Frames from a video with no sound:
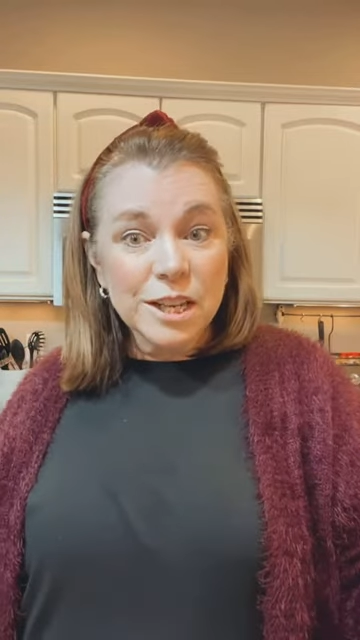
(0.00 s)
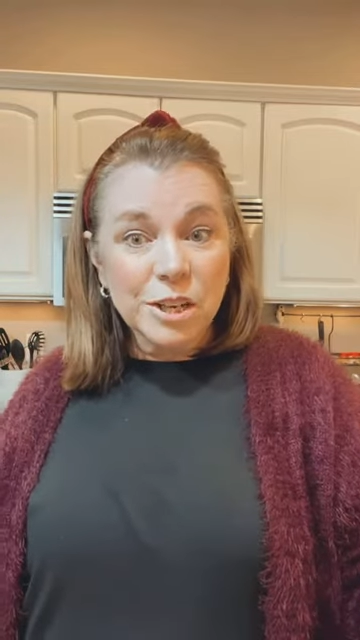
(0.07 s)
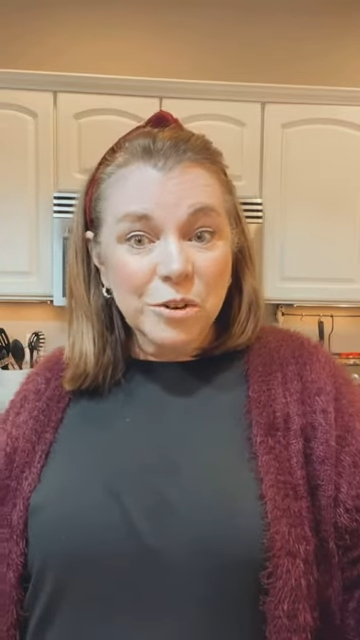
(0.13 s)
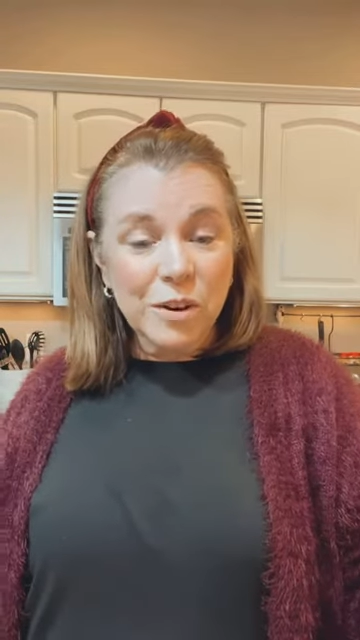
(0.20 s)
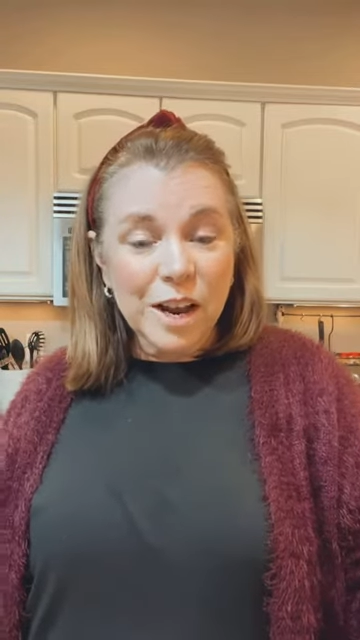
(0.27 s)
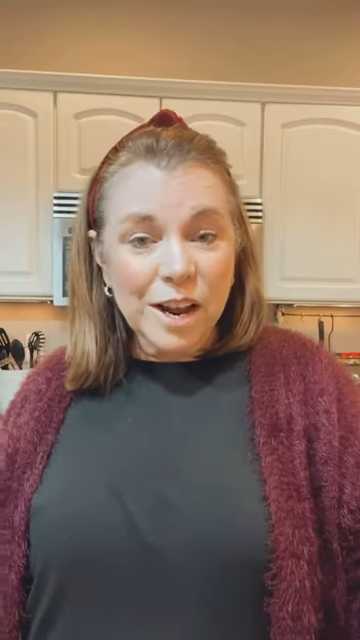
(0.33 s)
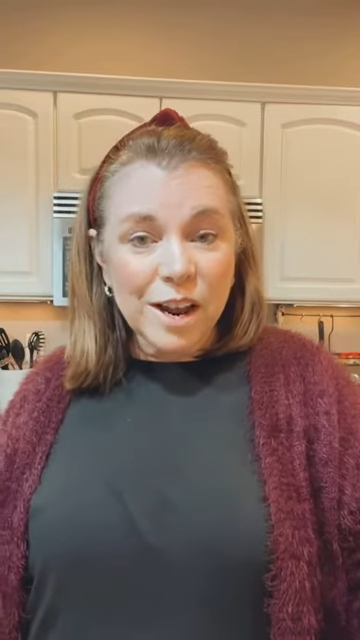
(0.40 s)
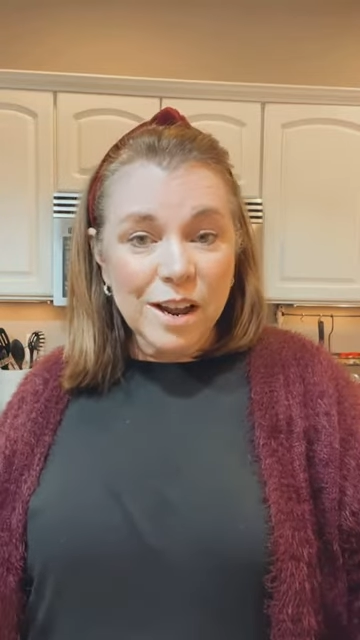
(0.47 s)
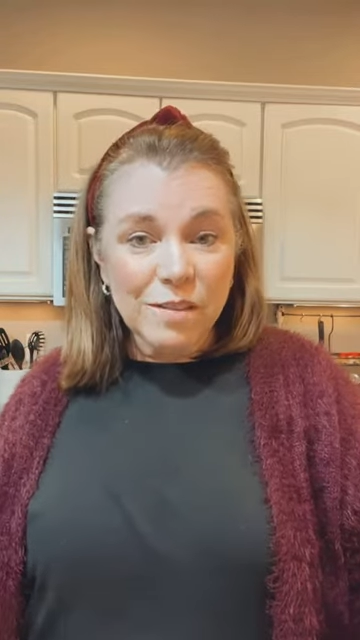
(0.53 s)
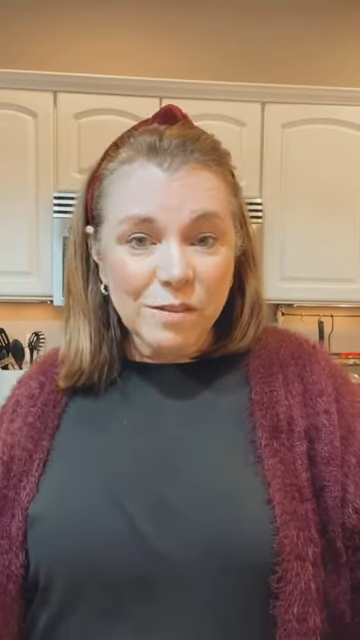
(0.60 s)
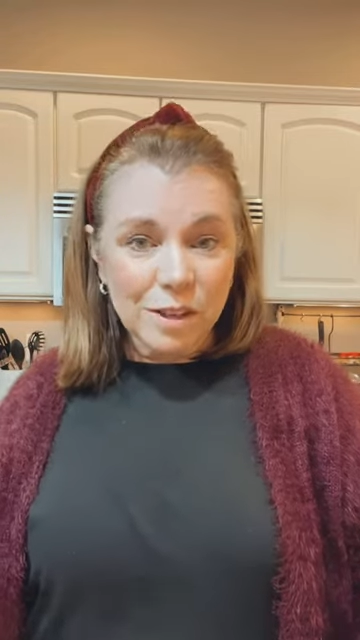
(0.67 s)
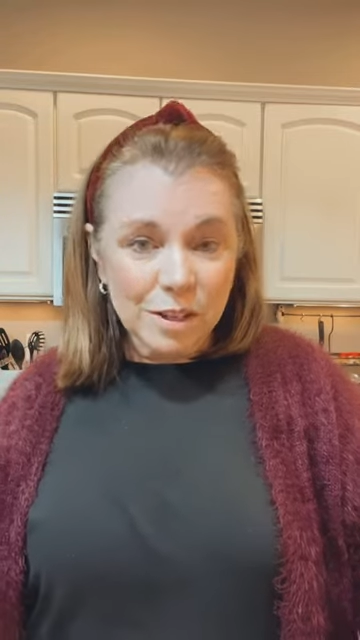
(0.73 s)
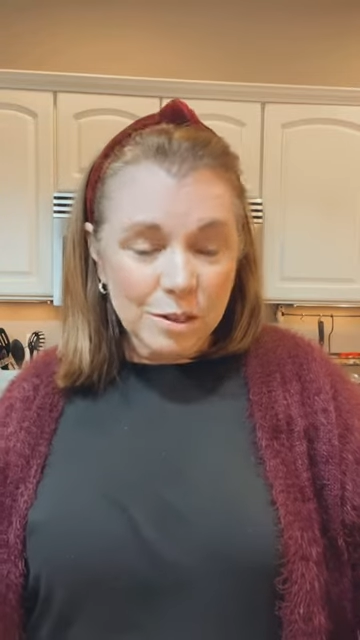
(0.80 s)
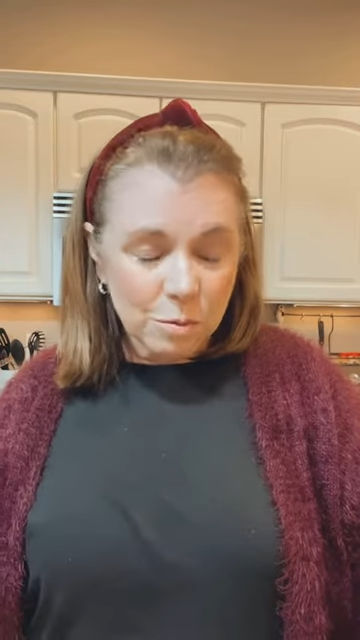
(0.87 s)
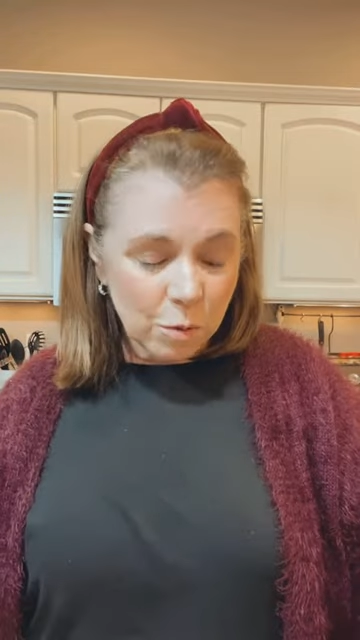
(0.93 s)
you have
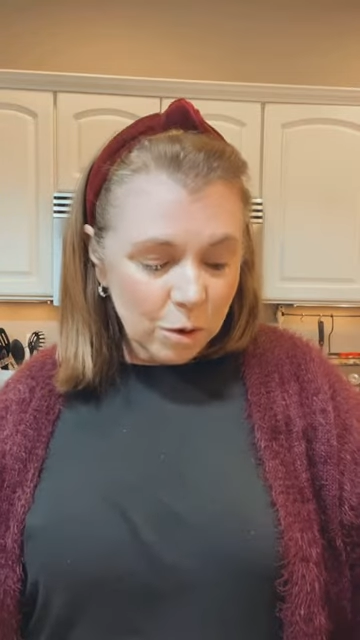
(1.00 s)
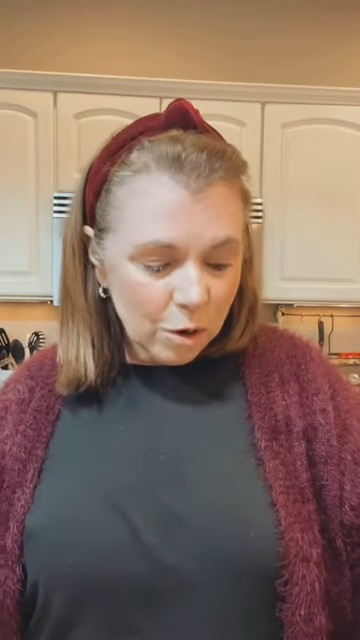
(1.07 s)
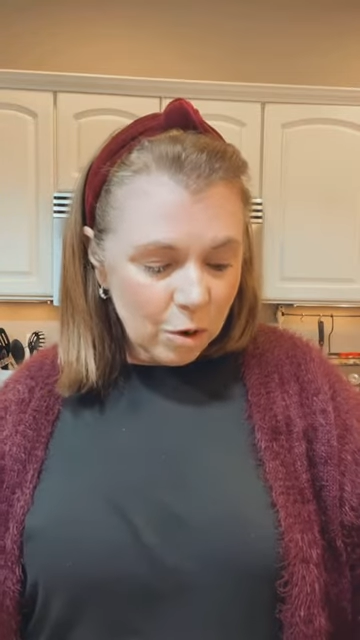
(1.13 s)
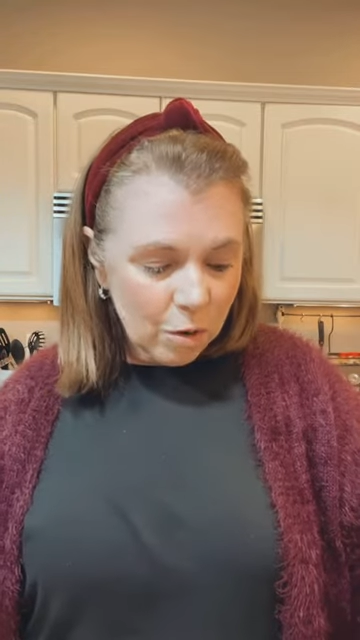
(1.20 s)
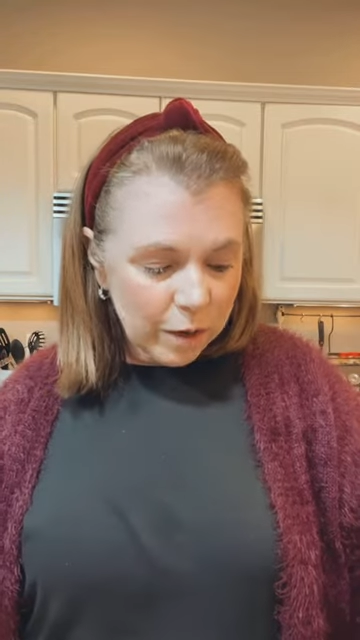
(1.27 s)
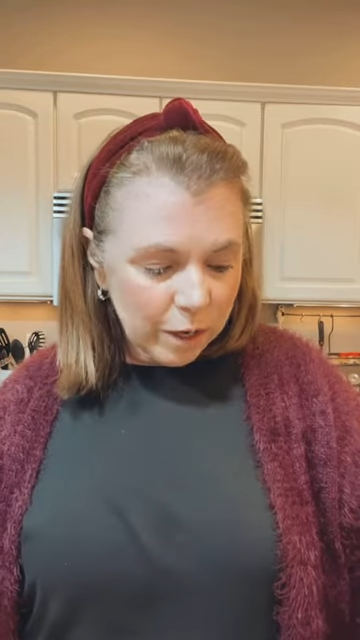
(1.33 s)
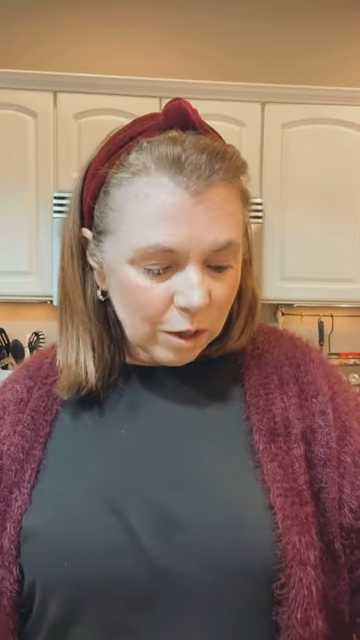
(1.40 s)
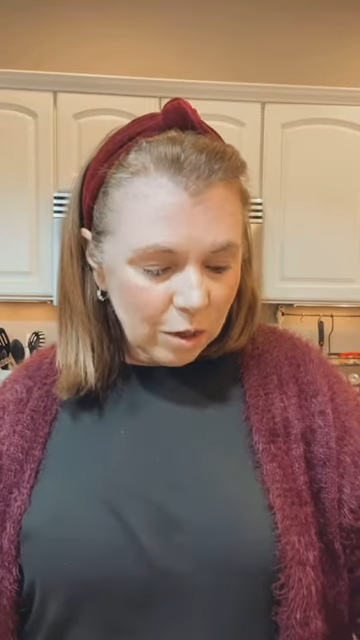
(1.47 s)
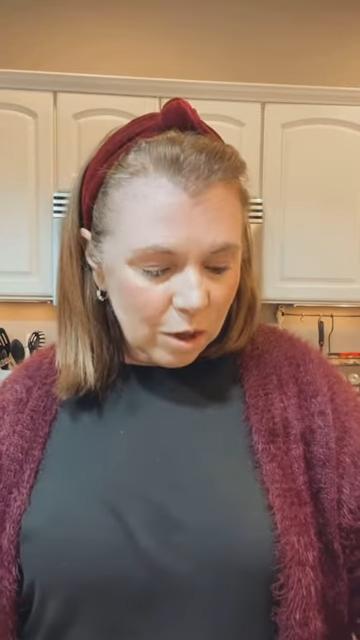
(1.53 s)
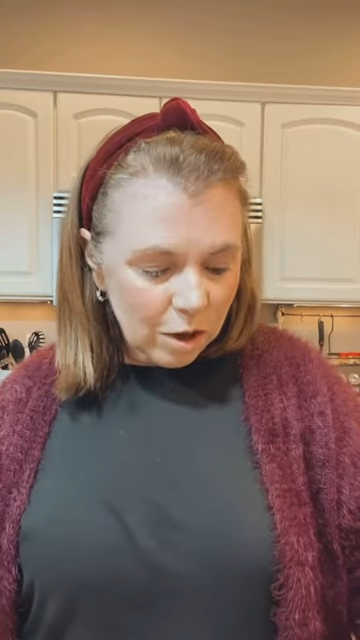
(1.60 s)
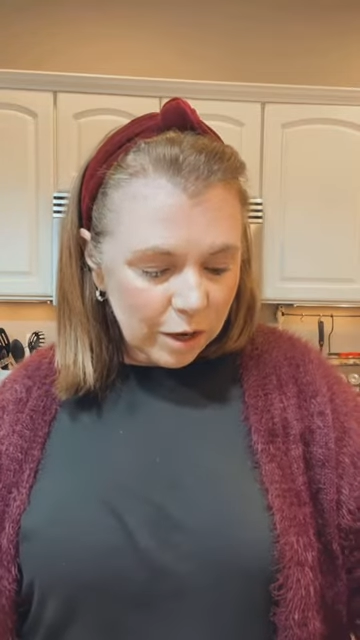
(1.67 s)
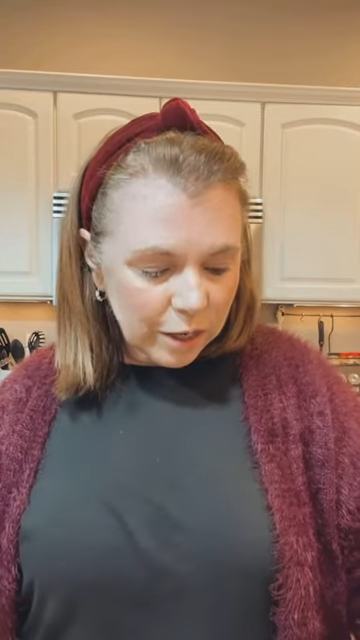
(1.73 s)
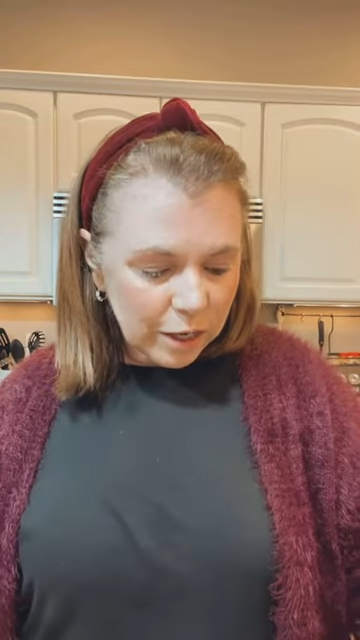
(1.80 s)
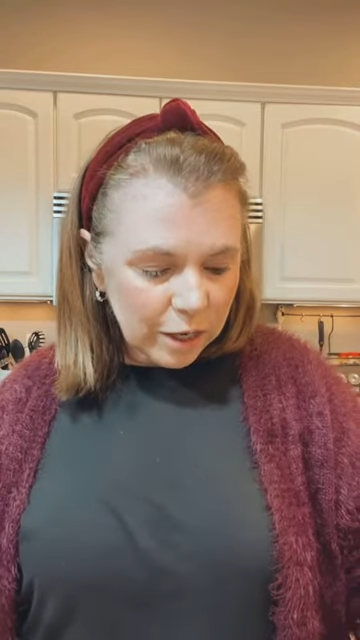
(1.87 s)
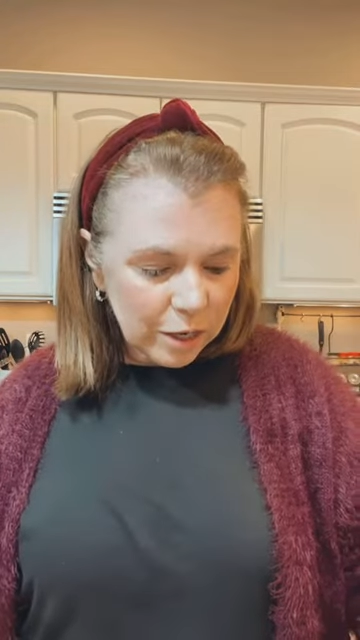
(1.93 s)
as we're going
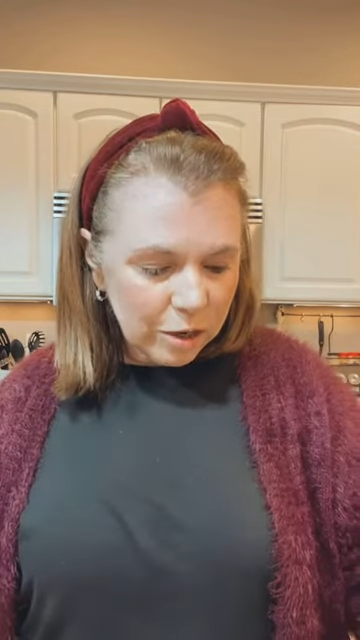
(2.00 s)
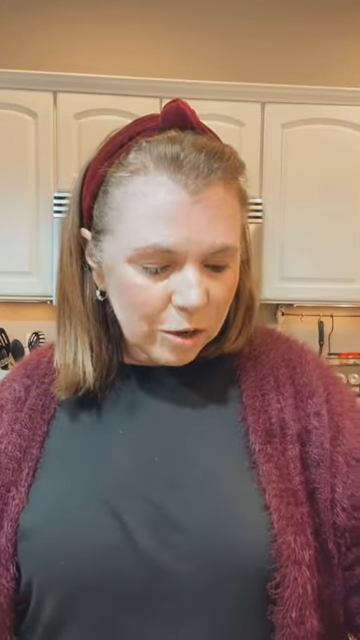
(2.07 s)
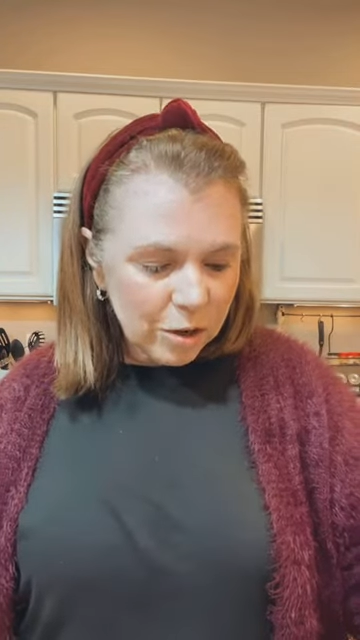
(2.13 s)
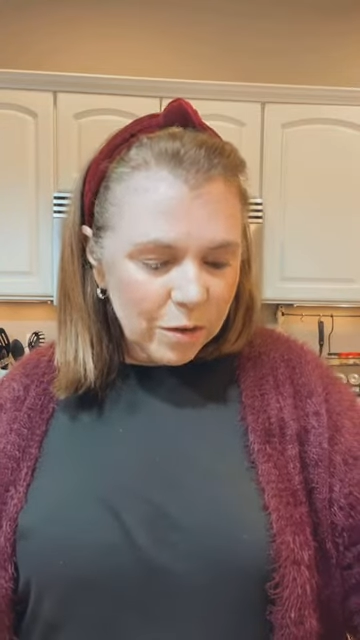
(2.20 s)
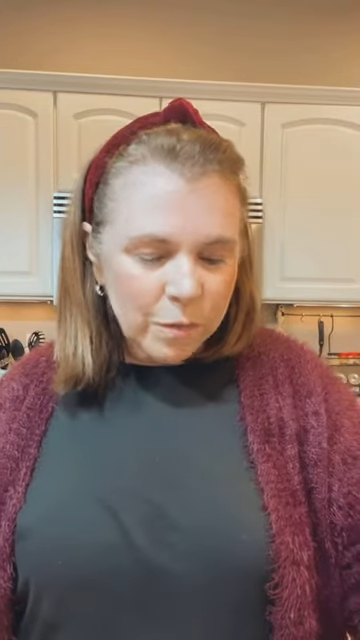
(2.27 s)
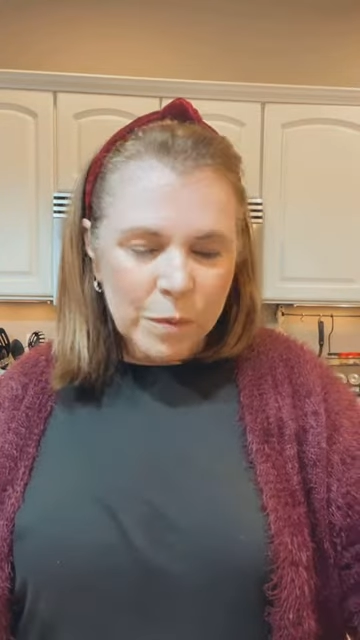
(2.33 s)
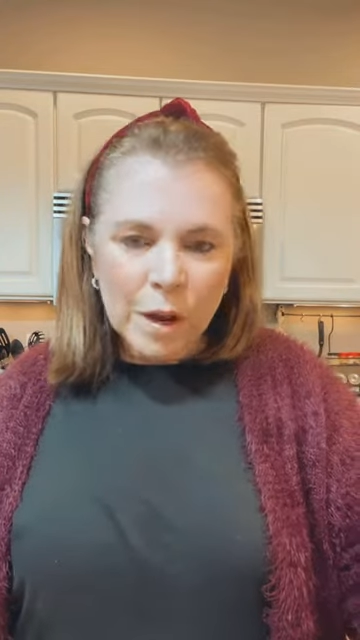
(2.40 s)
along here.